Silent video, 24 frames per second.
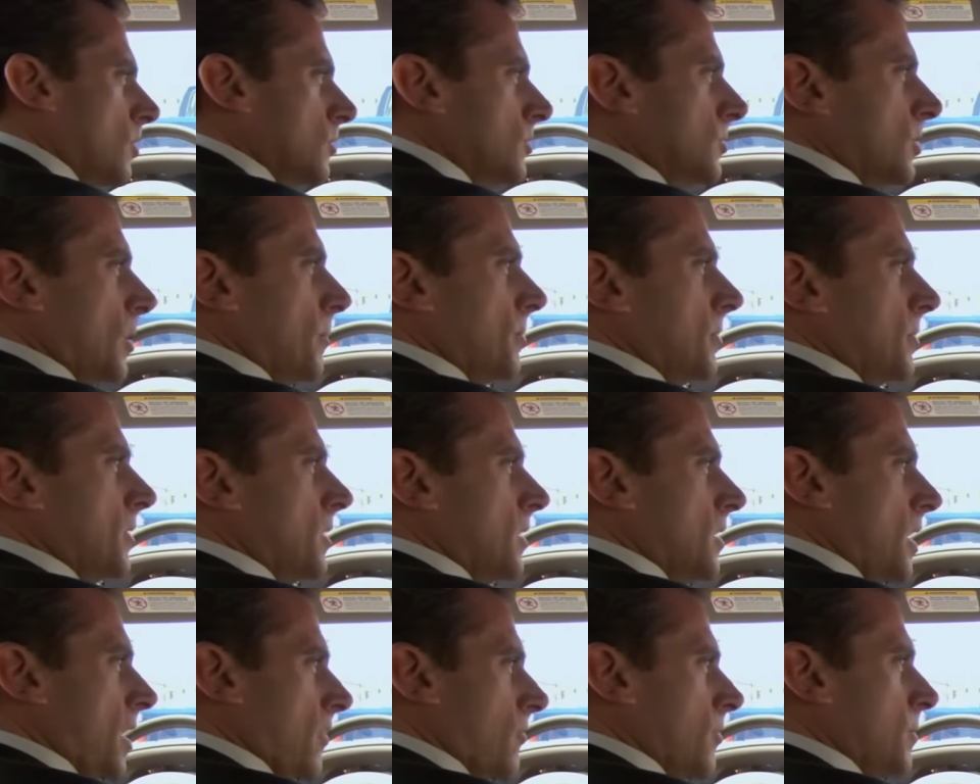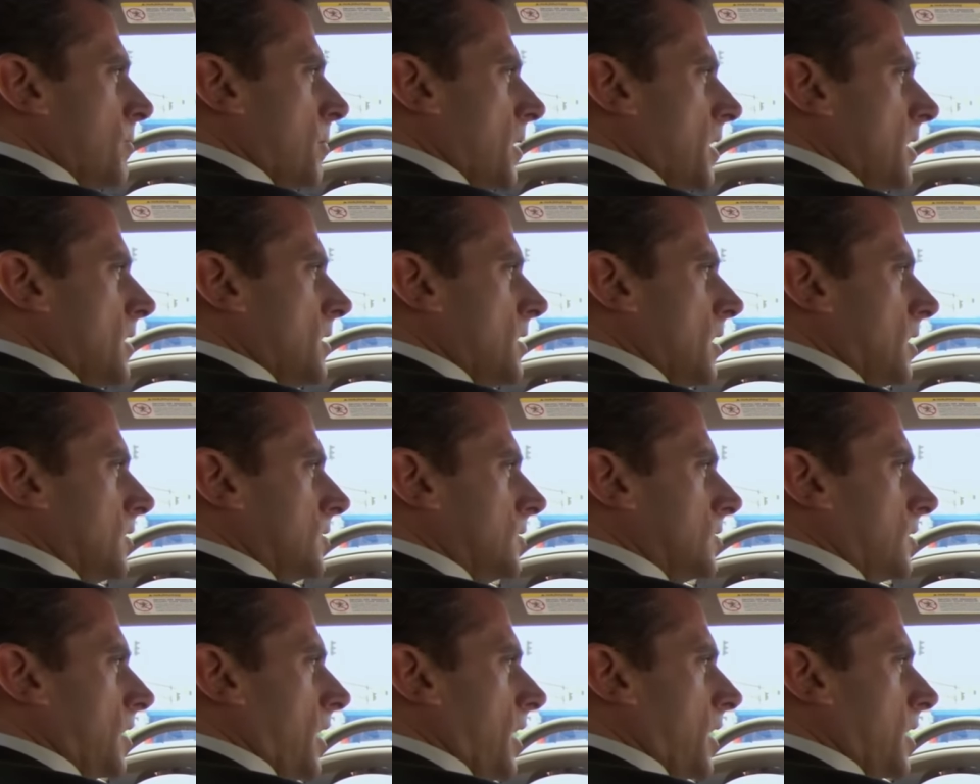grow something that everybody
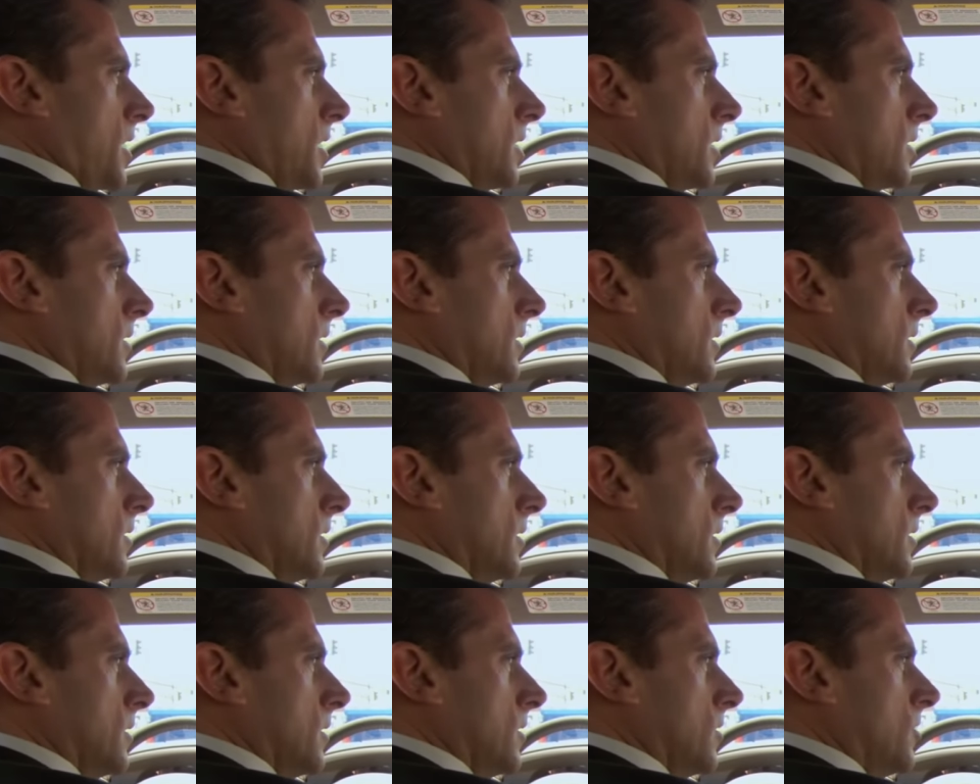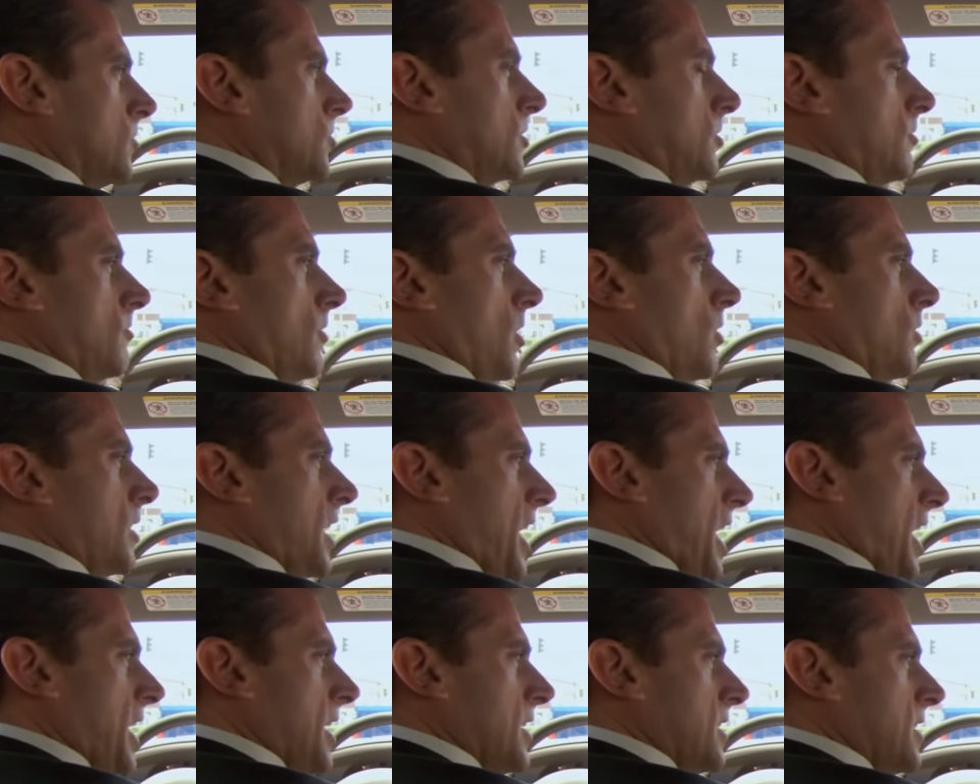does like? You should grow
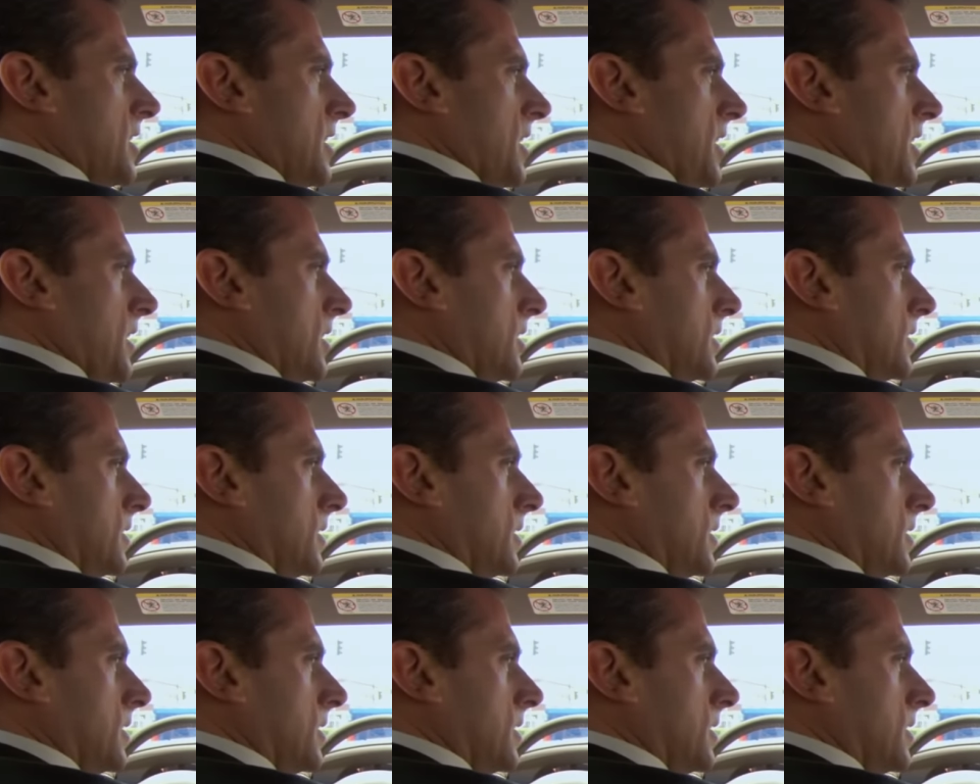candy.